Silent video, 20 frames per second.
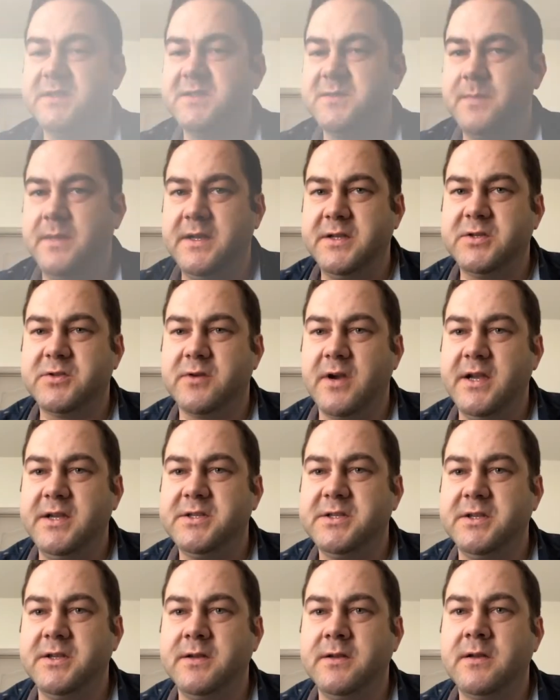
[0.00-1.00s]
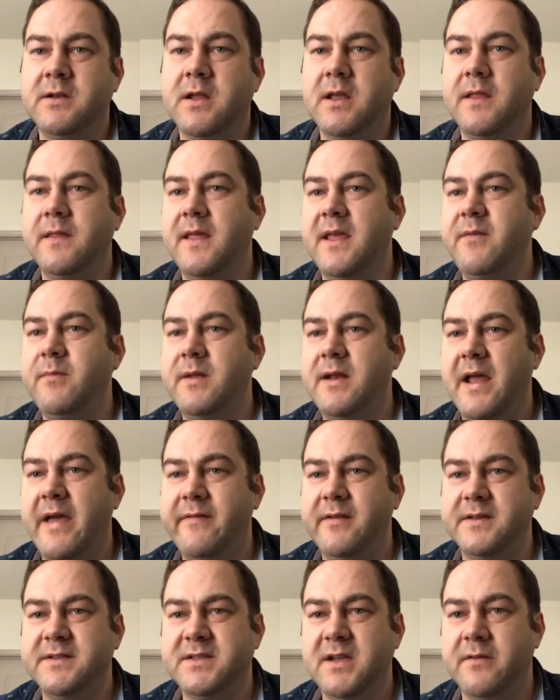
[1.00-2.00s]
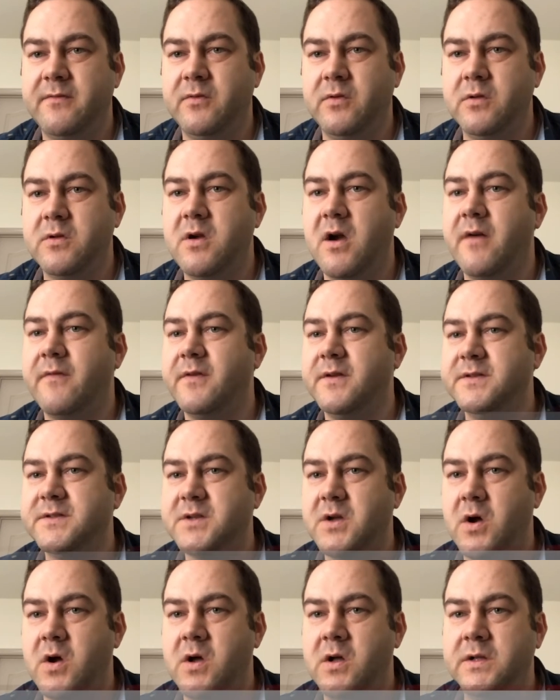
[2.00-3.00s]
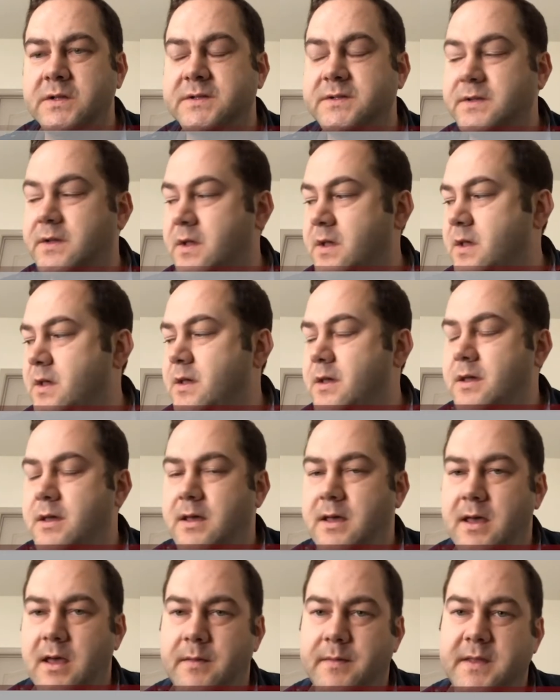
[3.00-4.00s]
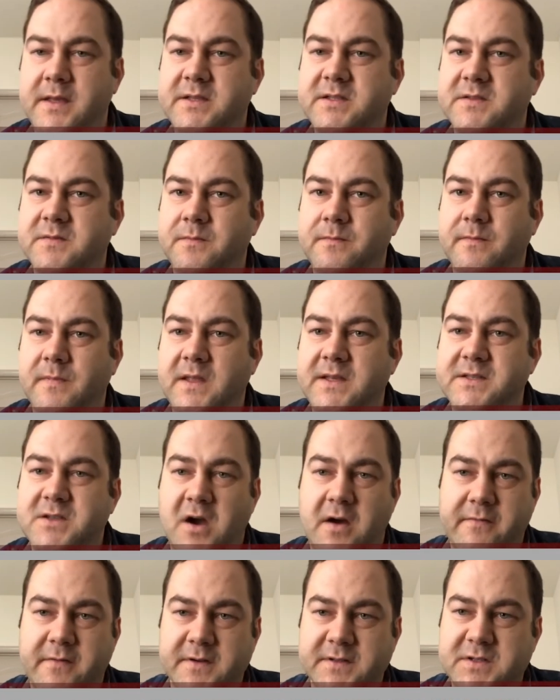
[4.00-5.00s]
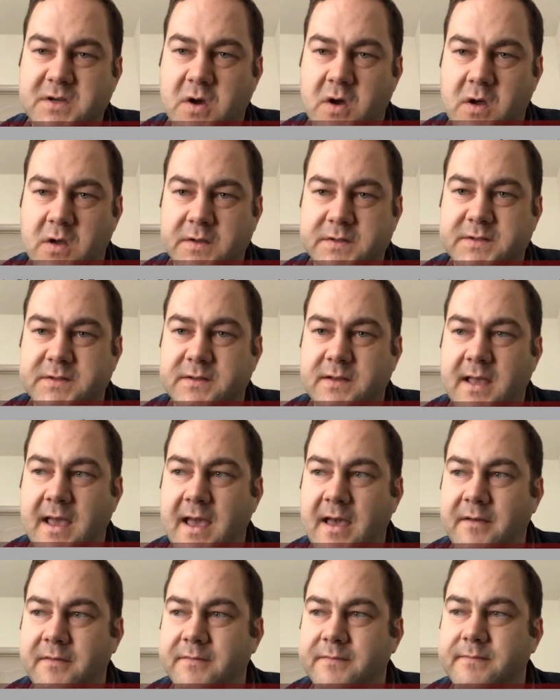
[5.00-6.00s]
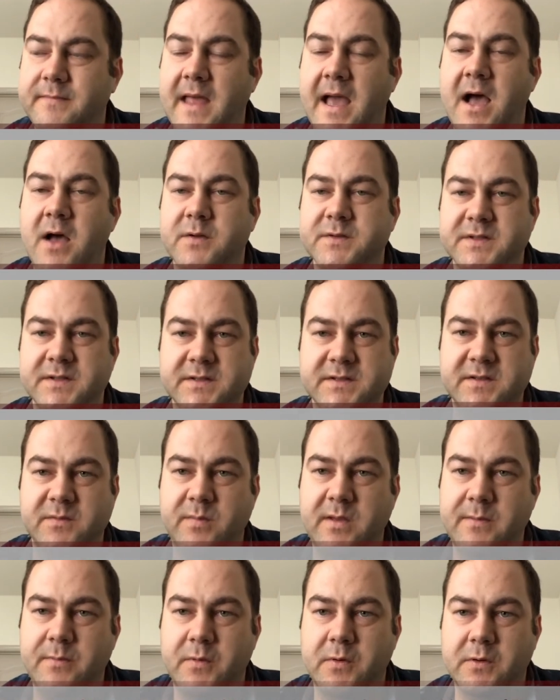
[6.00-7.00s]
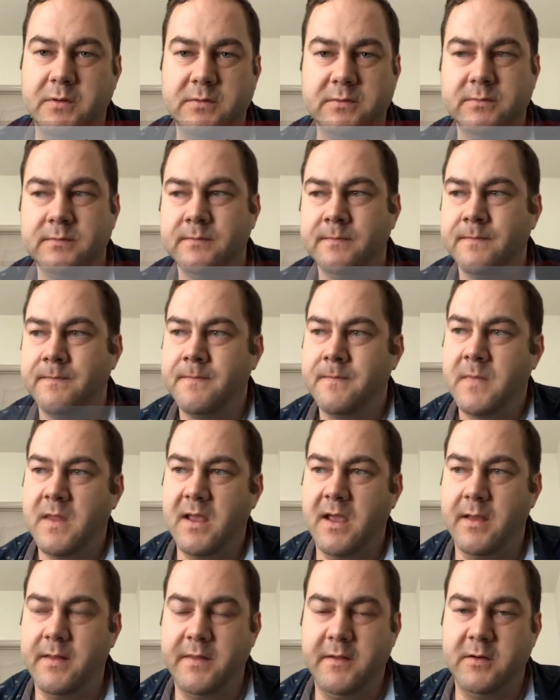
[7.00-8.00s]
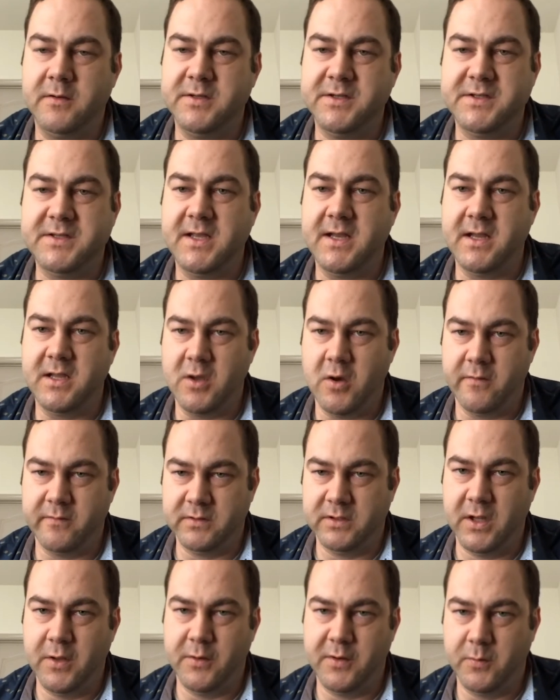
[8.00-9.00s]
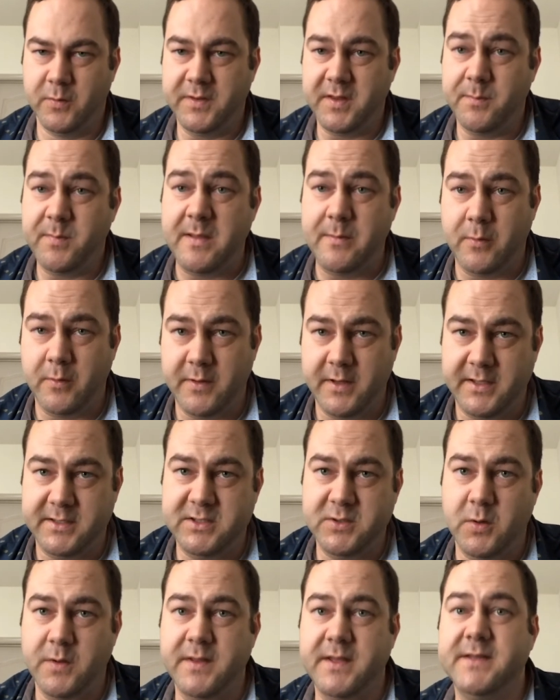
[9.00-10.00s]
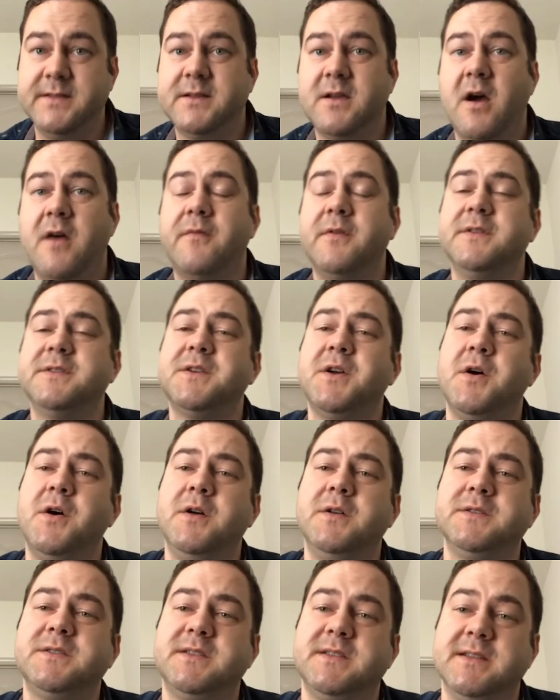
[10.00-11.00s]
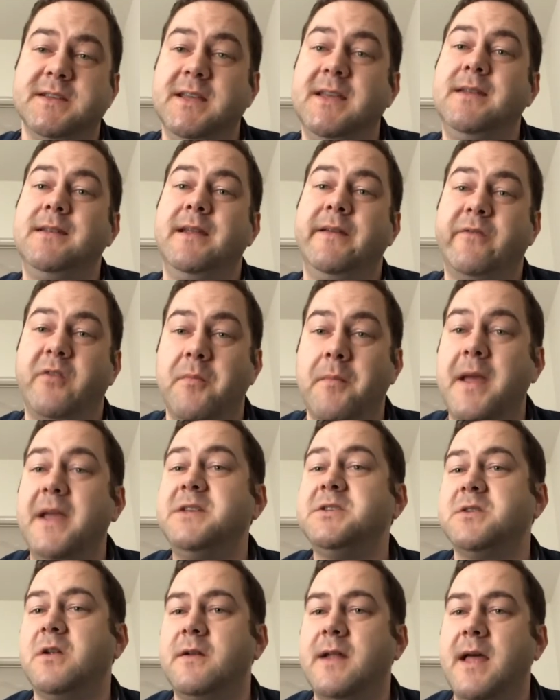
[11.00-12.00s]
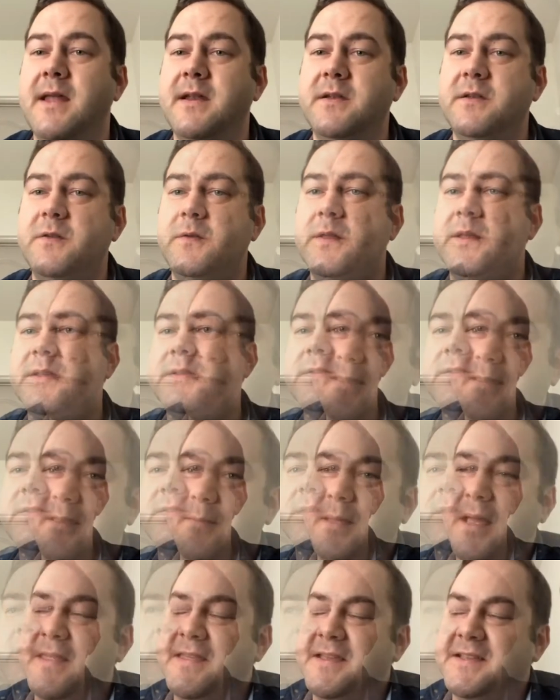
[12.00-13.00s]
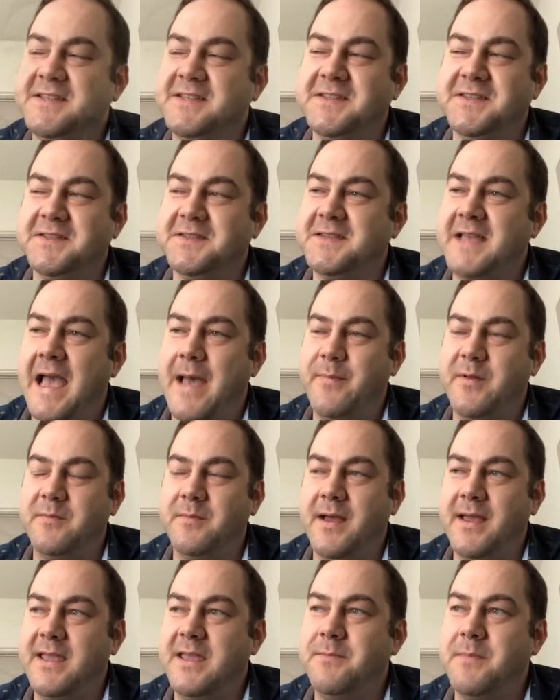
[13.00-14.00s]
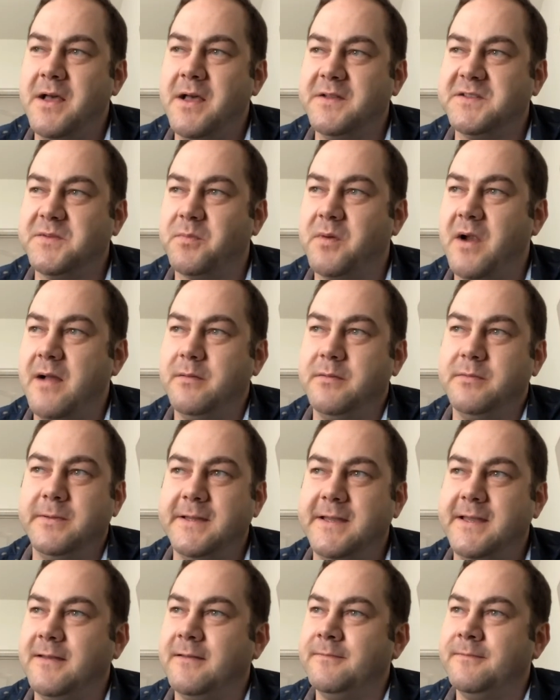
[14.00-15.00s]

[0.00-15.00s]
Administration, they've been having several conference calls. These conference calls have thousands of people, and they're just getting overloaded with the people that join these conference calls to get information on how to do this. And I think since this happened, my emails are probably